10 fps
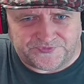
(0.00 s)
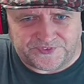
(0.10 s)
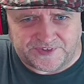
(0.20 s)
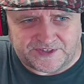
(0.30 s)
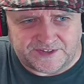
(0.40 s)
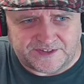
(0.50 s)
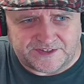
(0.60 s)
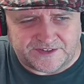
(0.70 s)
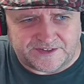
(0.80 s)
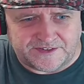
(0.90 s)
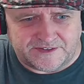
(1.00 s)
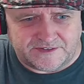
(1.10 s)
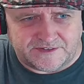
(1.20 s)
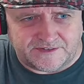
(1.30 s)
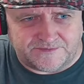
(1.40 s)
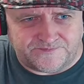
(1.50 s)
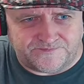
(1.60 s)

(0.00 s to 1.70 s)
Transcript: No one is speaking in this clip.